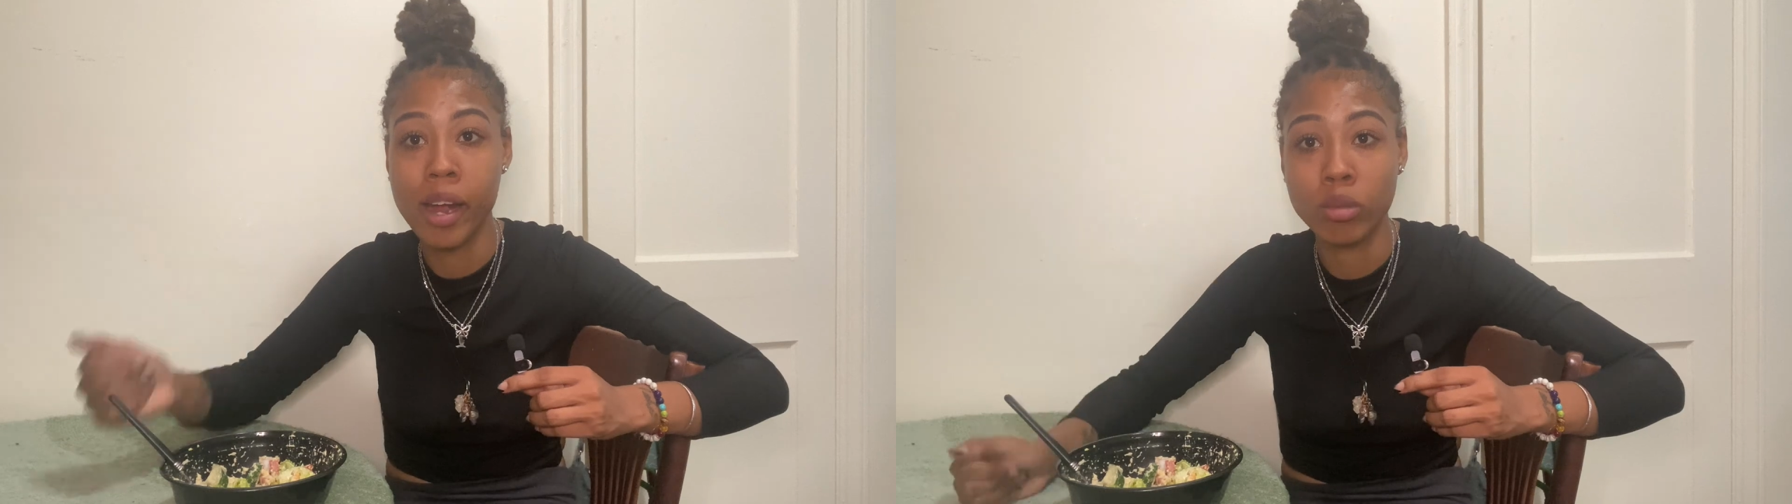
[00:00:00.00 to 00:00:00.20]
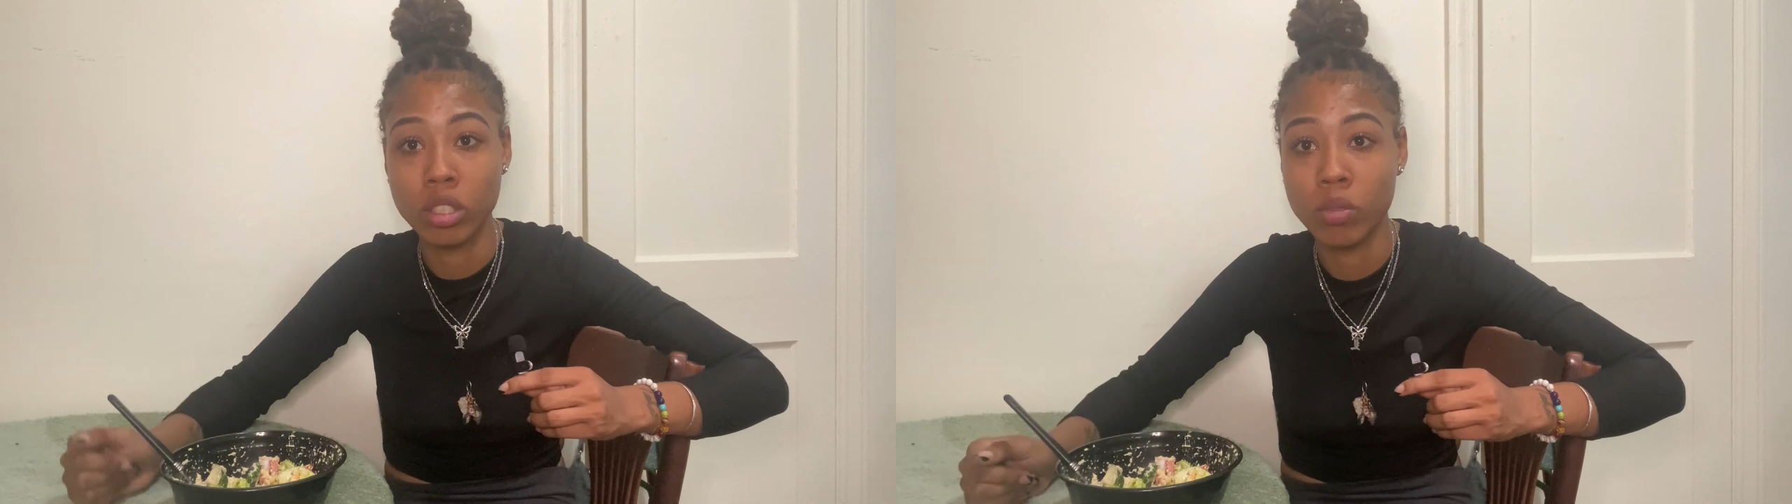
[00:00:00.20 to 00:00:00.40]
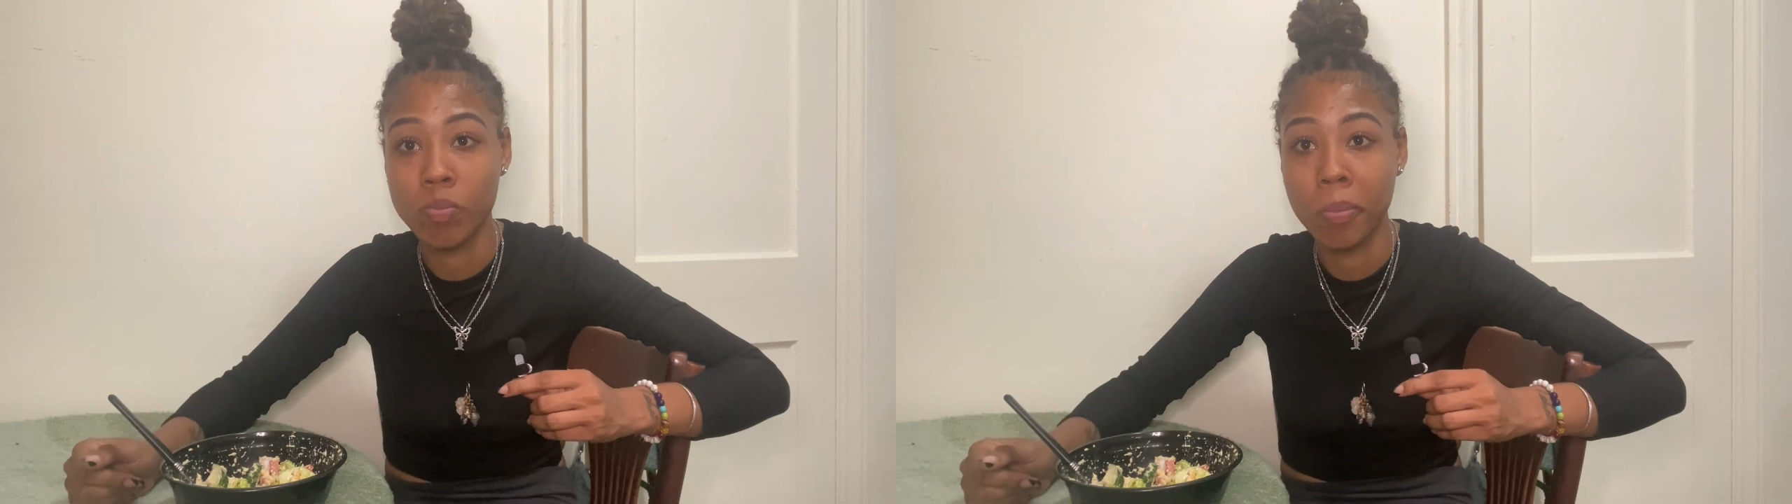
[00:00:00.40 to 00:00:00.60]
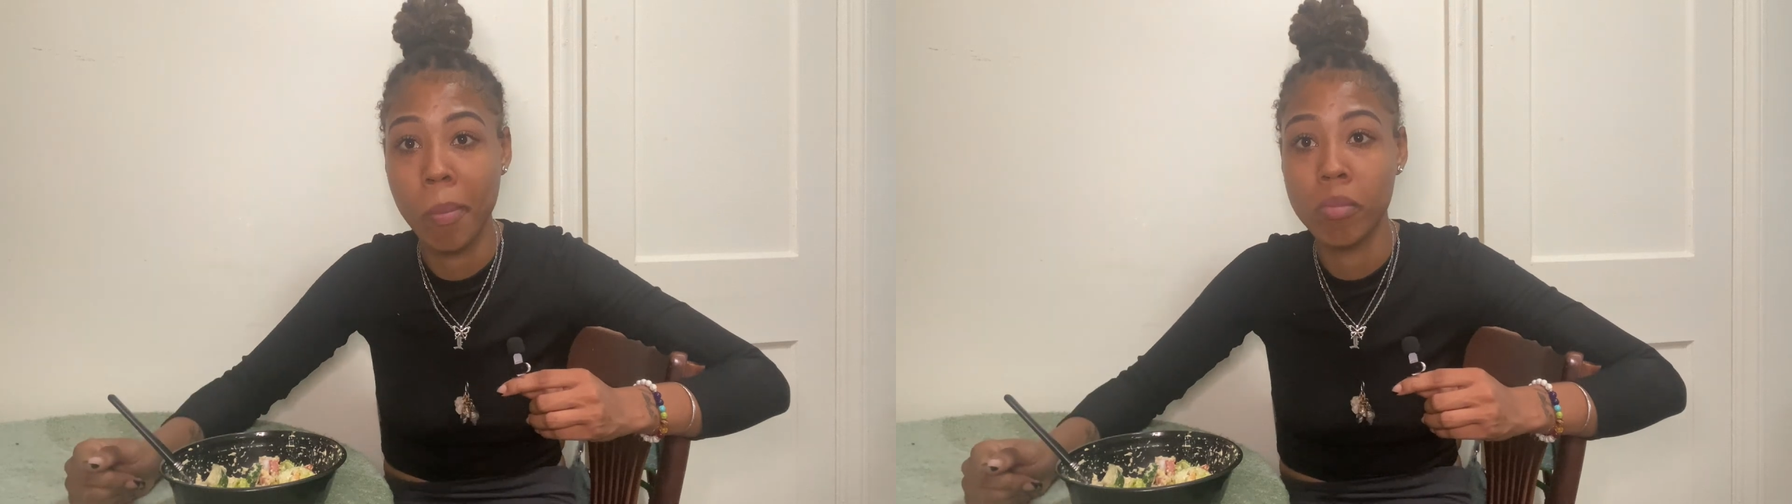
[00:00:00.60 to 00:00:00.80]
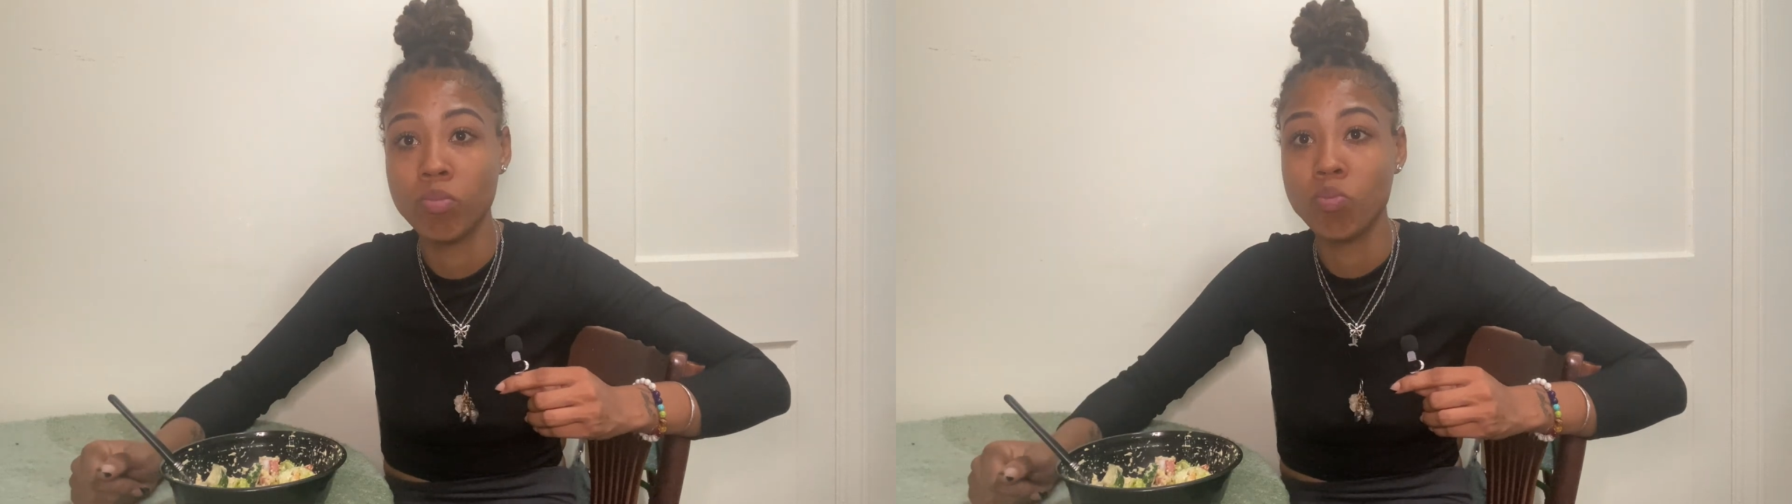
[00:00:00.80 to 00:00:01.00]
house
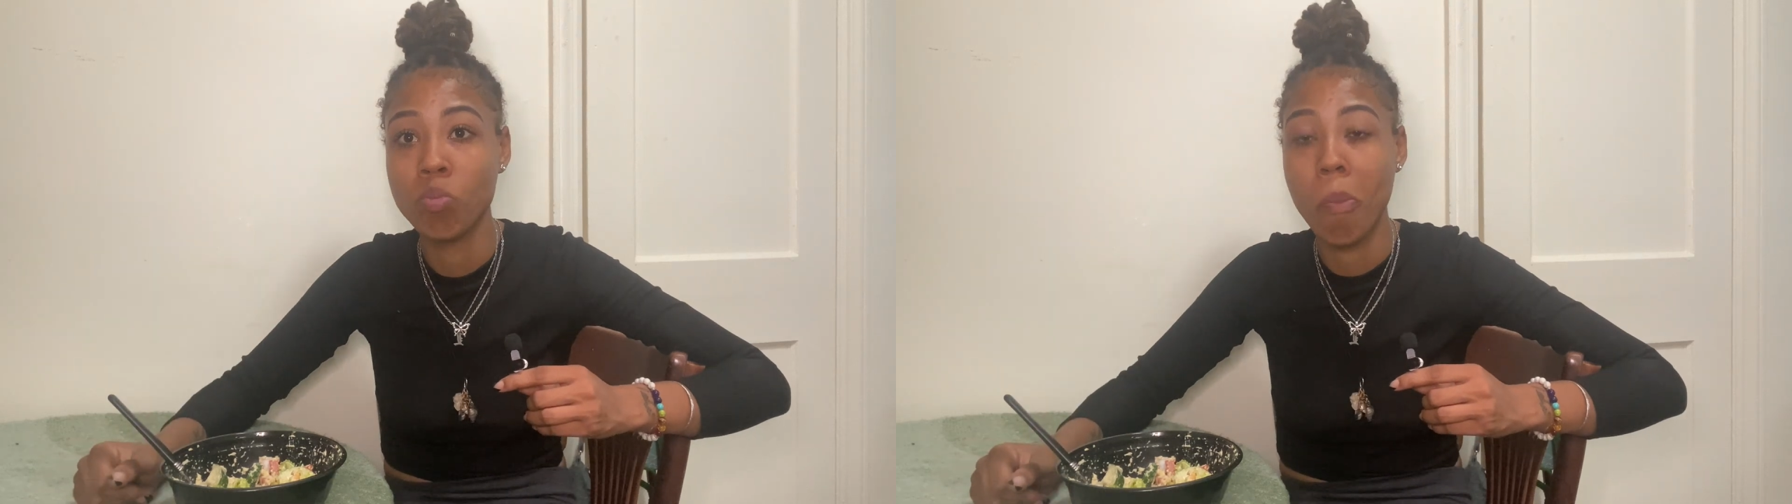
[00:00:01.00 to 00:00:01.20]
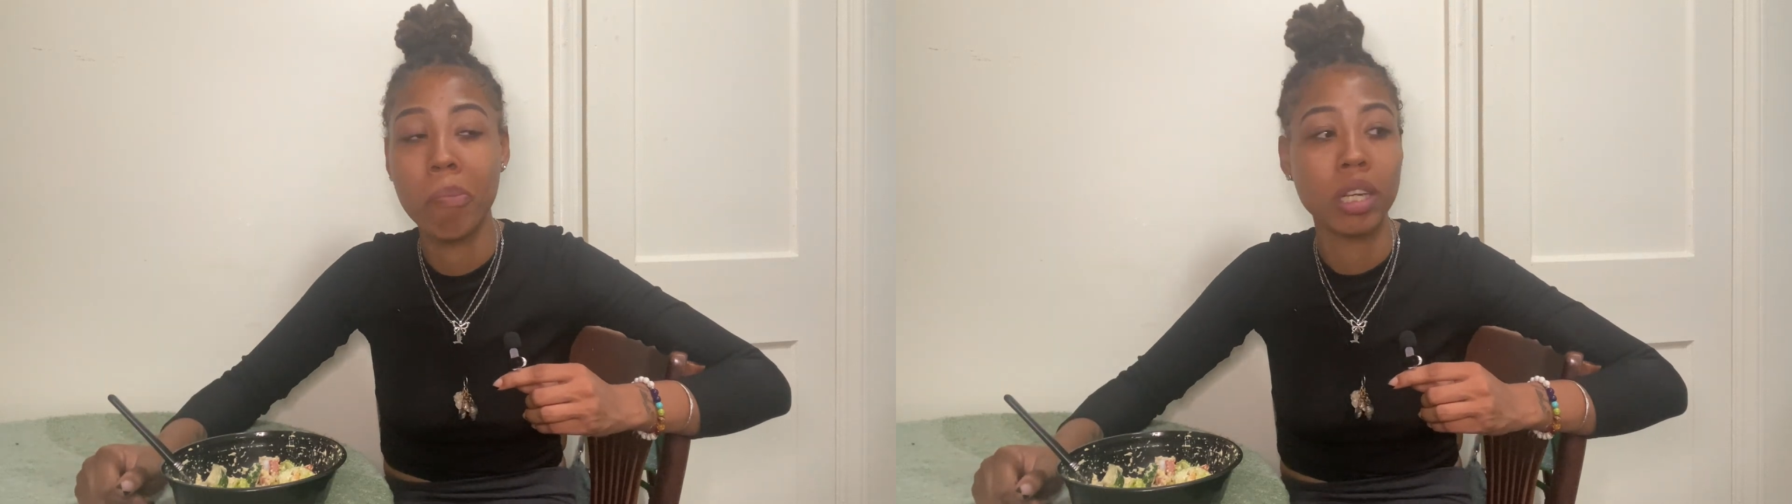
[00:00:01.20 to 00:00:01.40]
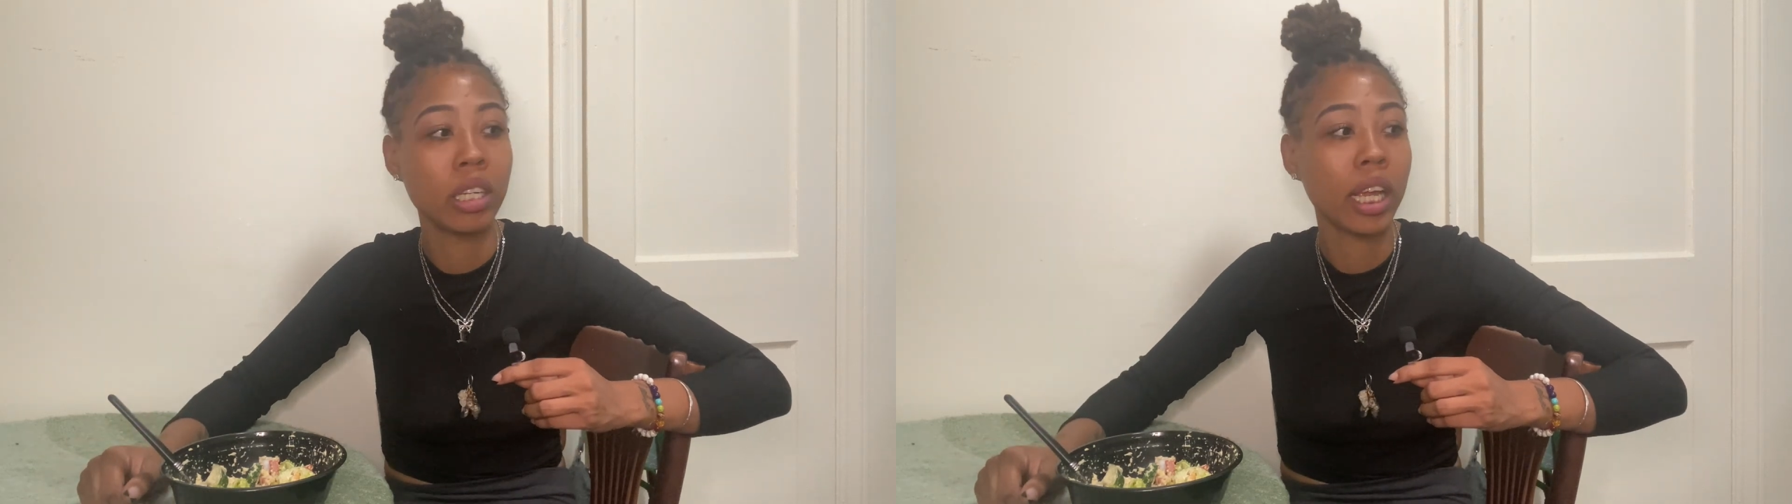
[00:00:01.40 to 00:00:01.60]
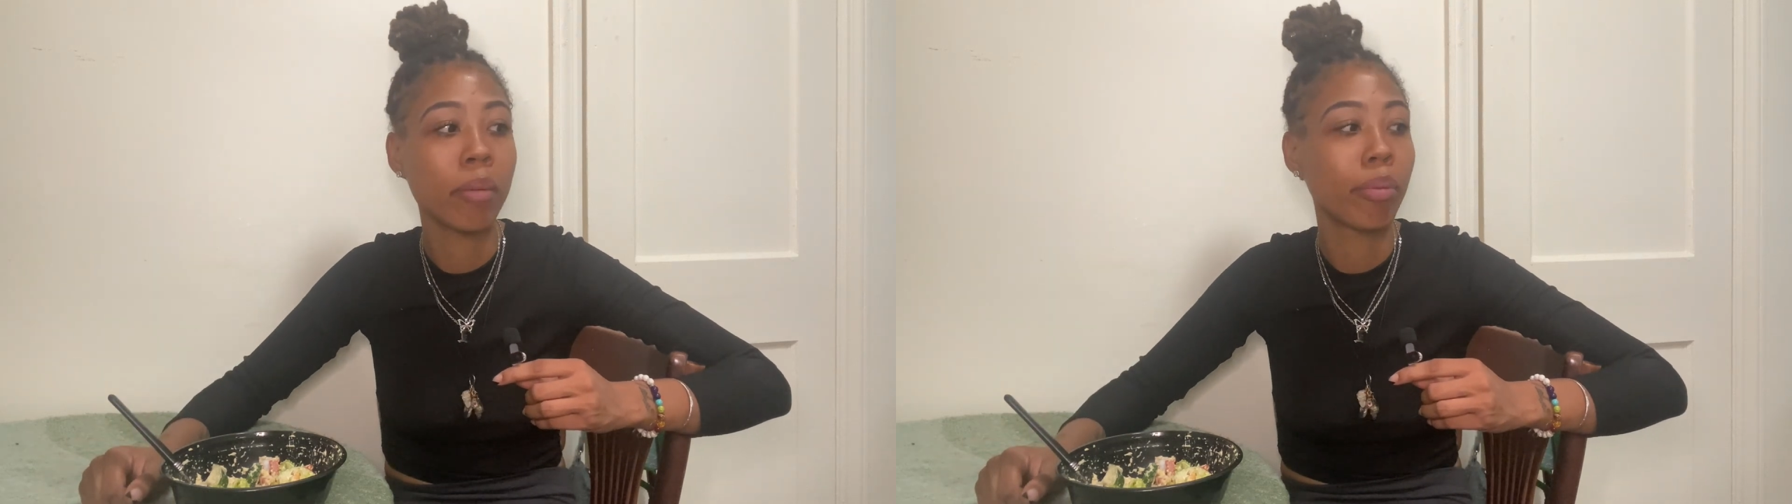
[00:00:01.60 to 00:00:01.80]
and they can